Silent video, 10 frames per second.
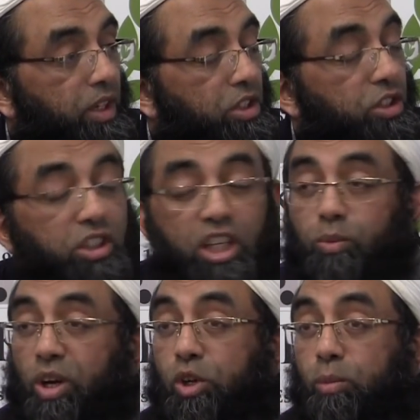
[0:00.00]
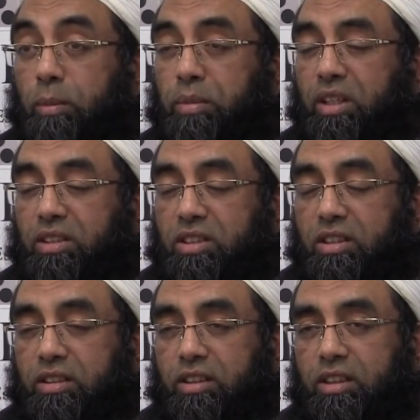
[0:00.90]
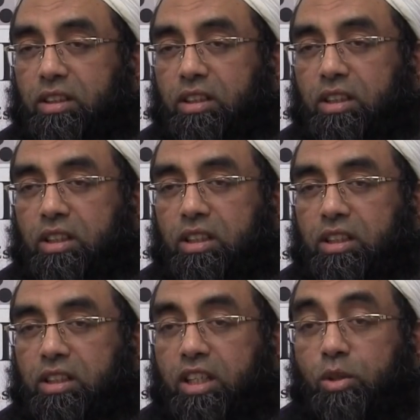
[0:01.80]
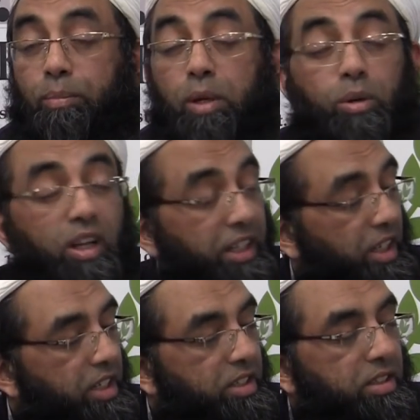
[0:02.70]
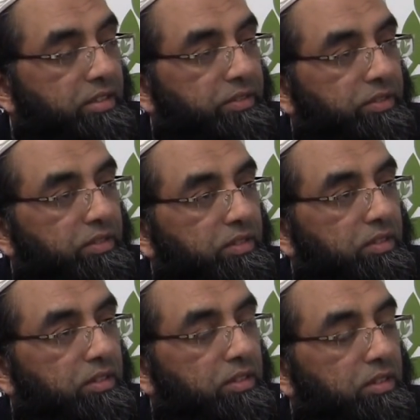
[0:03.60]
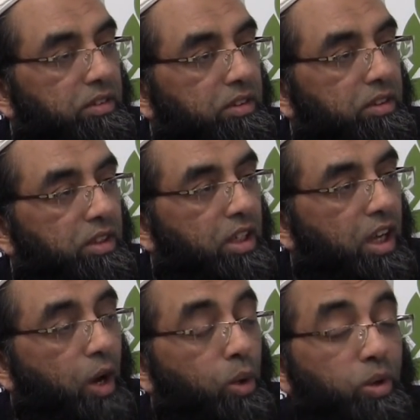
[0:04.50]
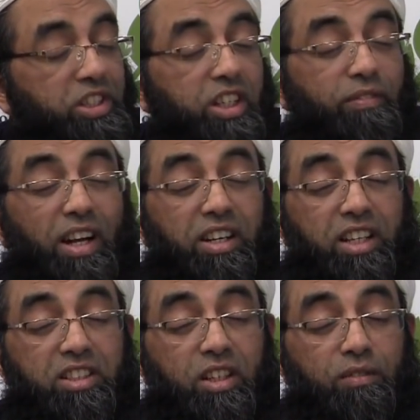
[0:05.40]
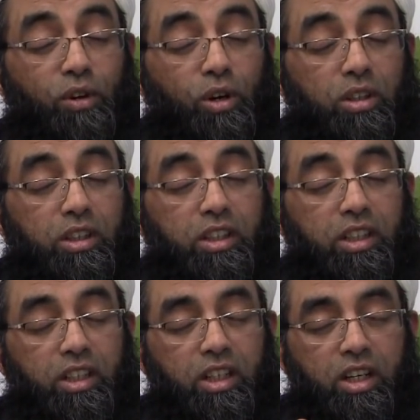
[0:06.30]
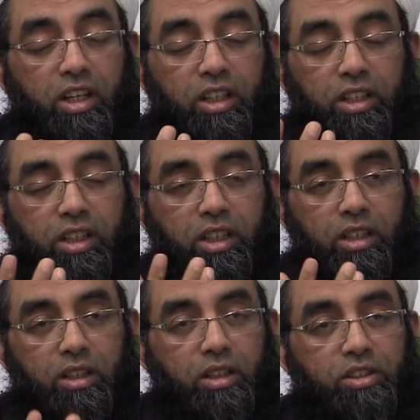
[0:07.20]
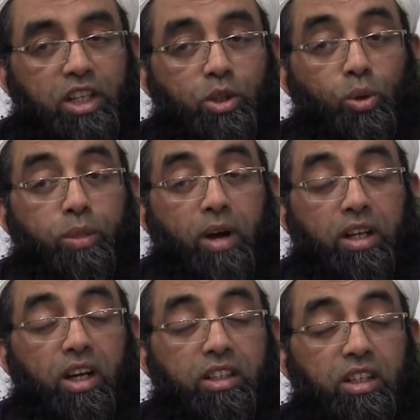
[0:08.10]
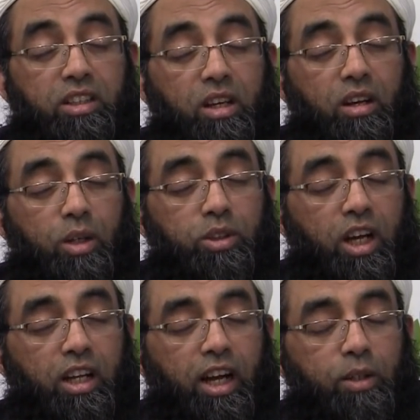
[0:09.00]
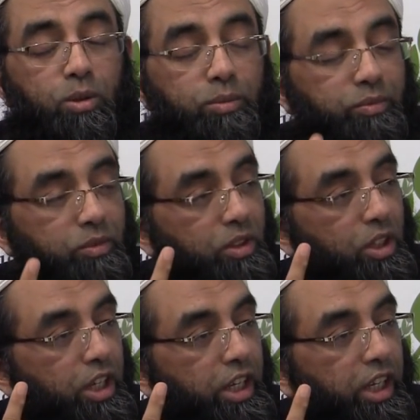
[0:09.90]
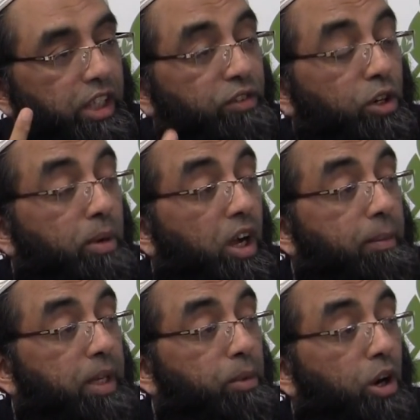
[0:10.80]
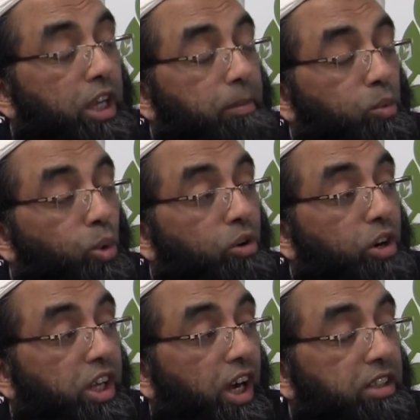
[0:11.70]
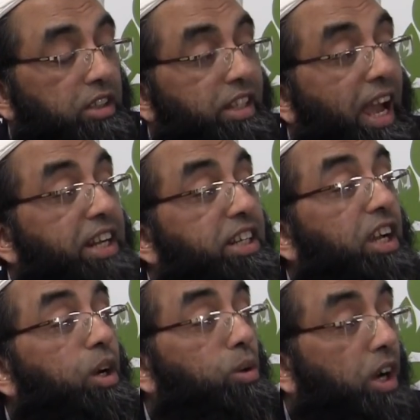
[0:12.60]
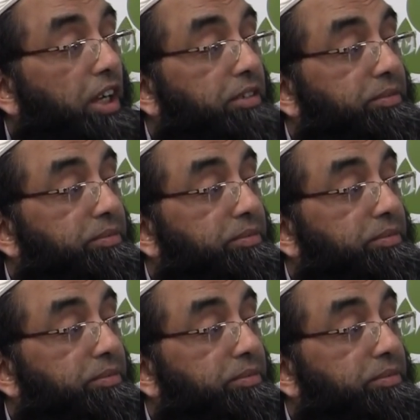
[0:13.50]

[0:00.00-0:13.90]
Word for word: So these were human beings. These are people like us. I always say the fantastic four. Sayyidina Uthmani Ghani radiyallahu ta'ala anhu, in front of Maqam Ibrahim in one rakat, the entire Quran.